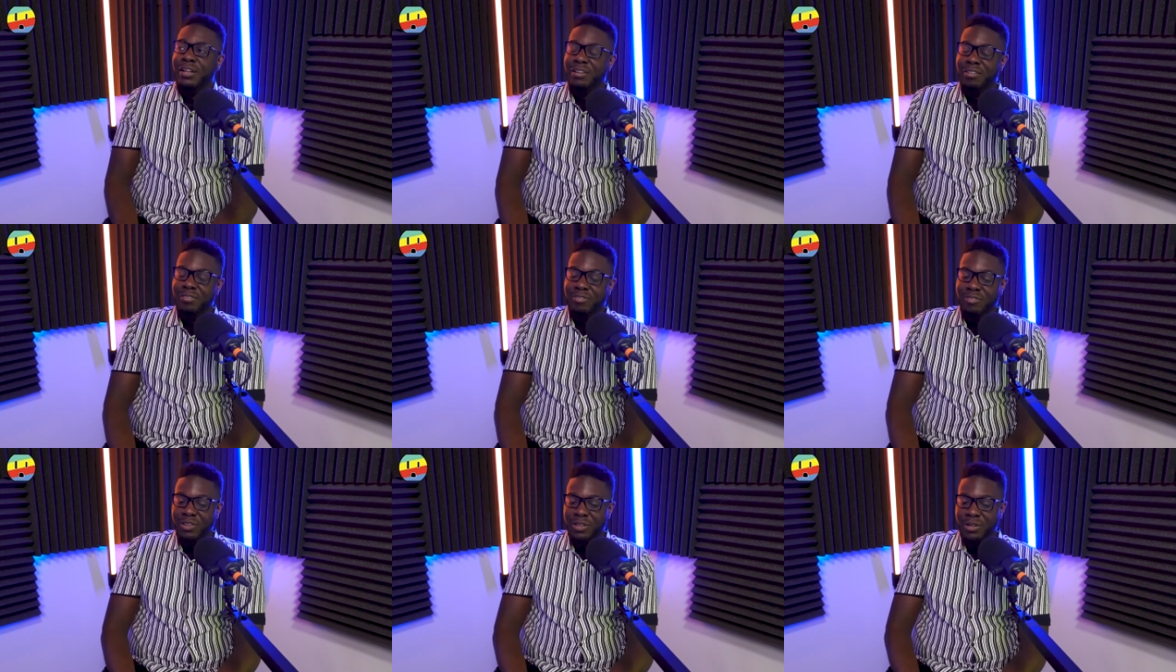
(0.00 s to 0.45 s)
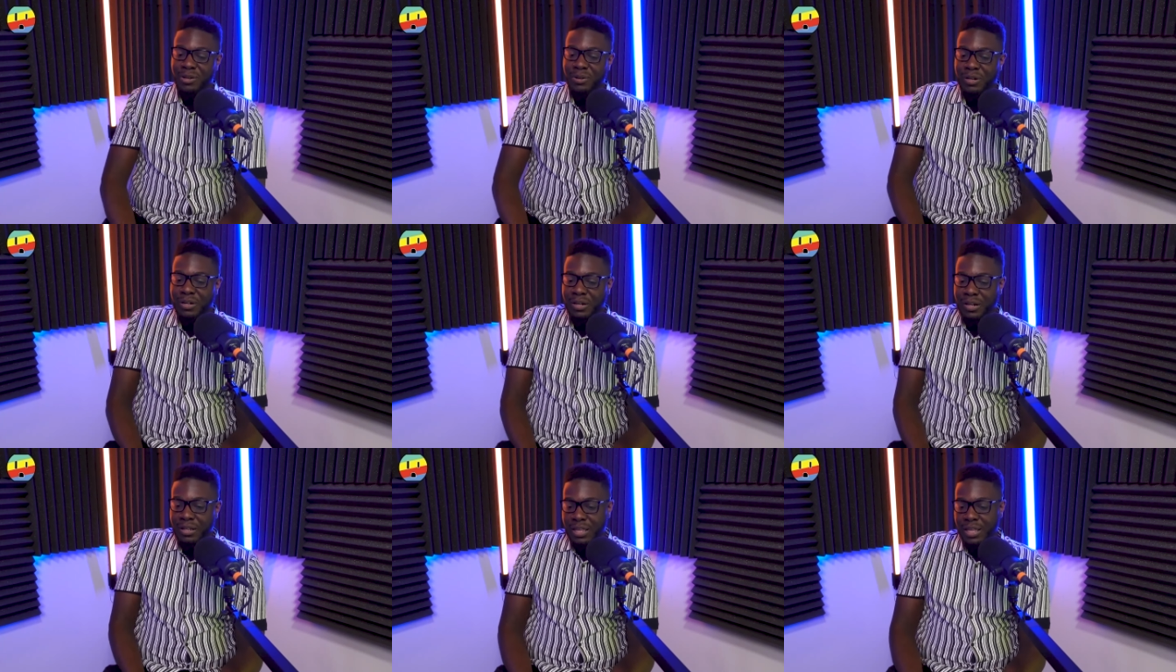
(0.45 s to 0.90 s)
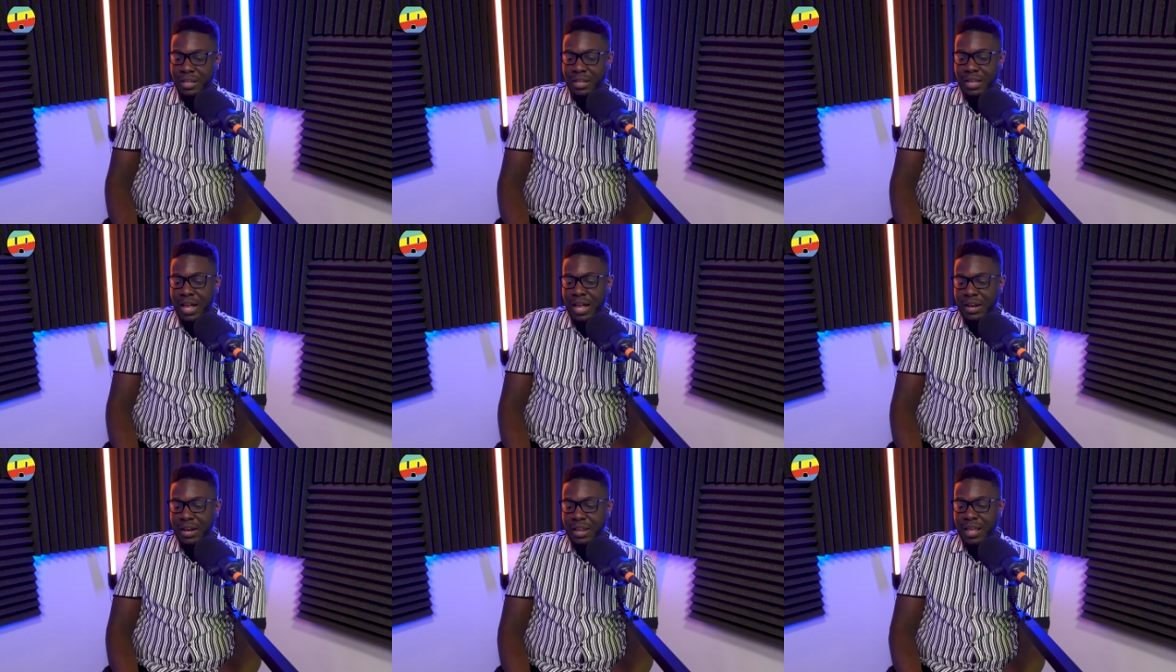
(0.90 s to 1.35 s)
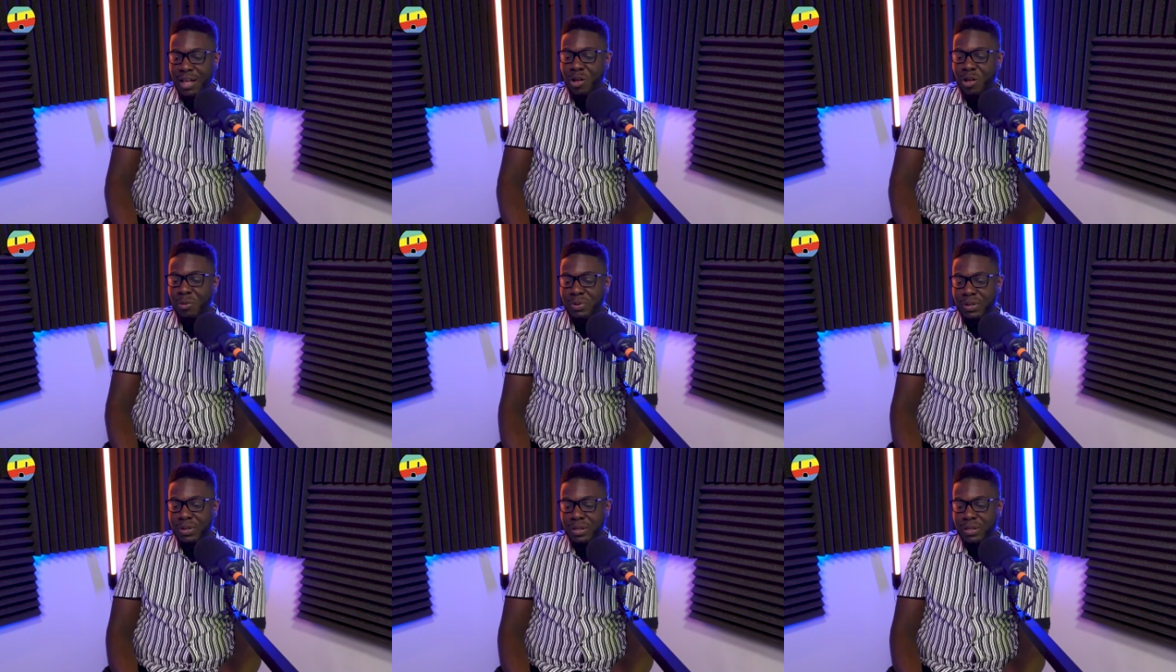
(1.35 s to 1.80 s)
in the field and and kind of
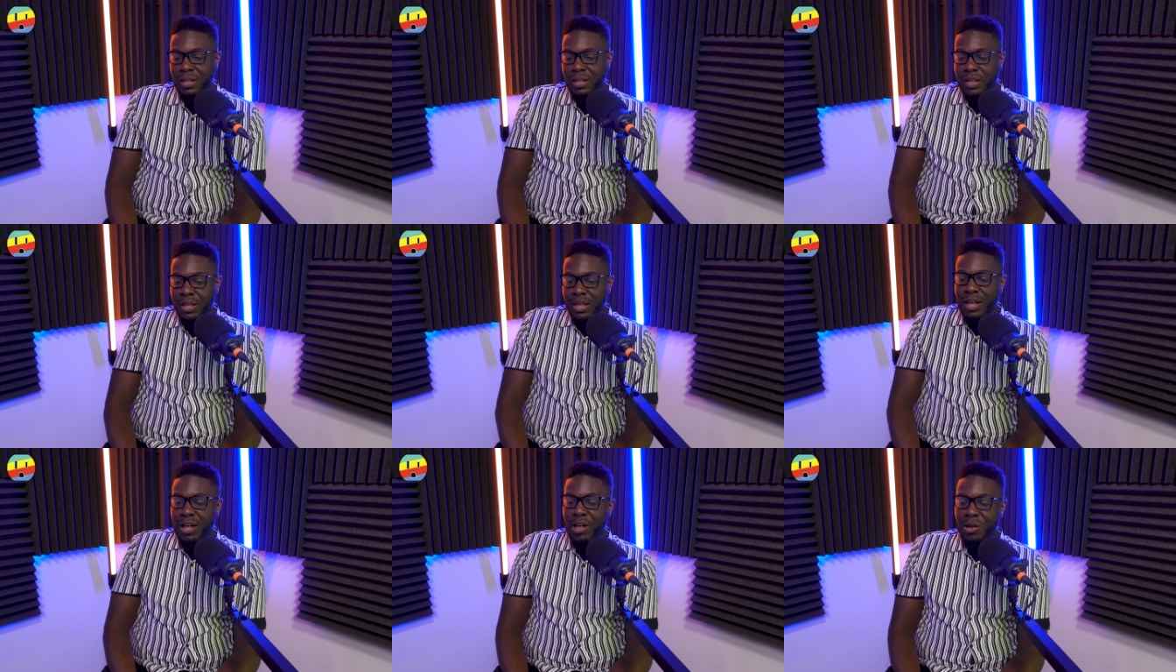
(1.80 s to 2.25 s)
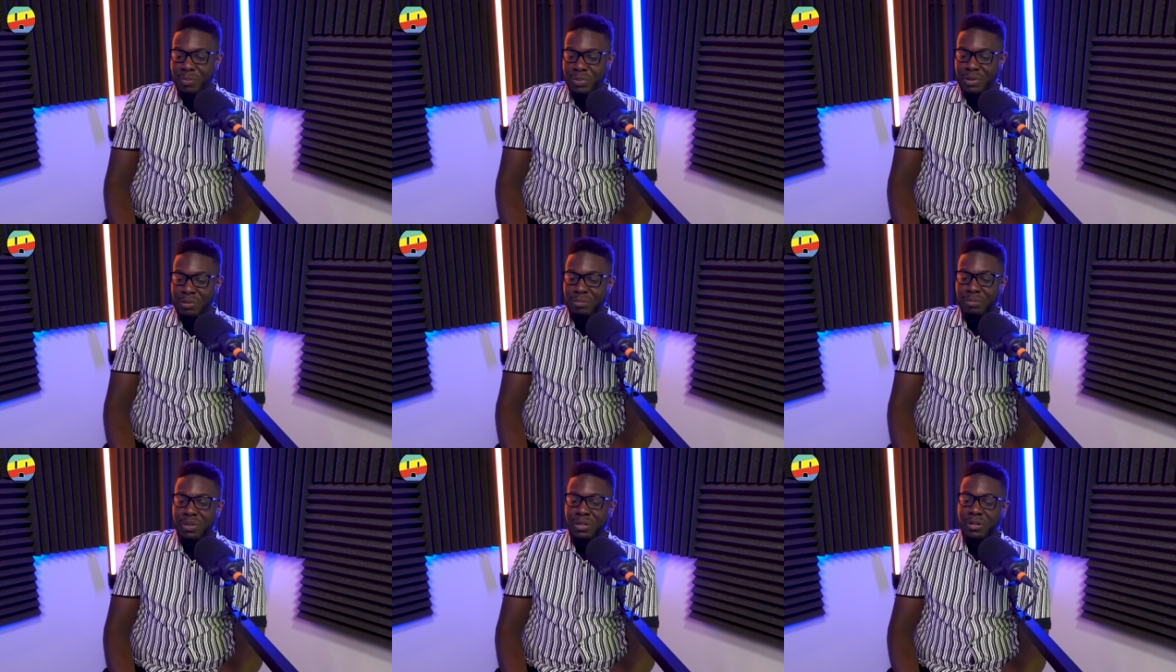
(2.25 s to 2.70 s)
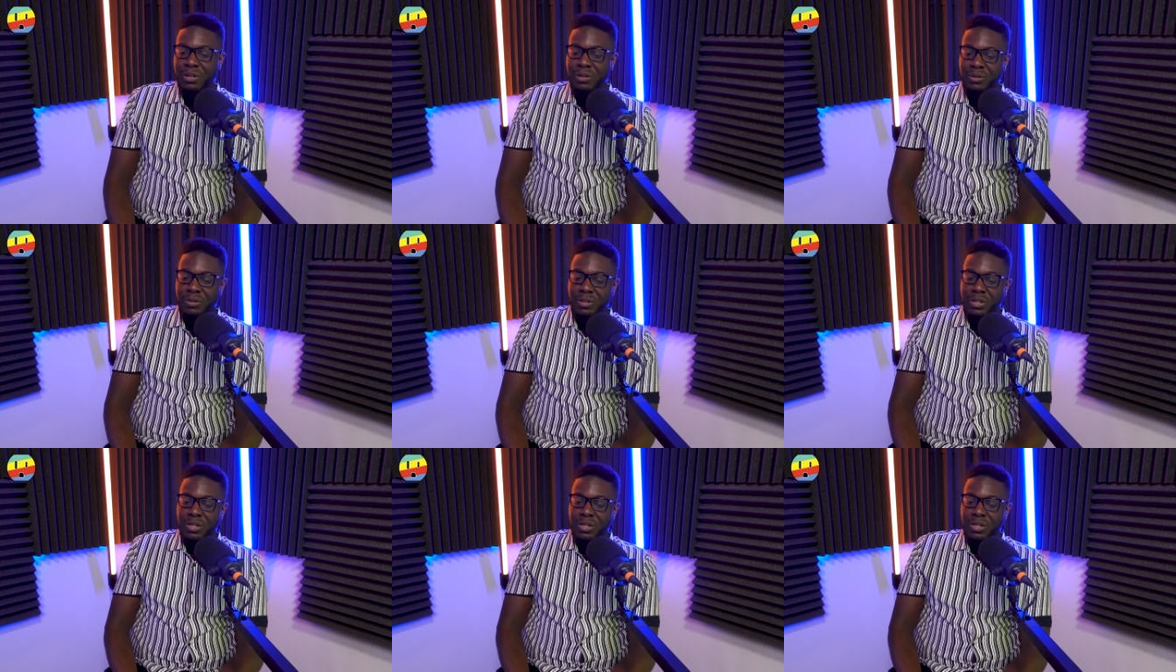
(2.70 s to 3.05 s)
helping helping build.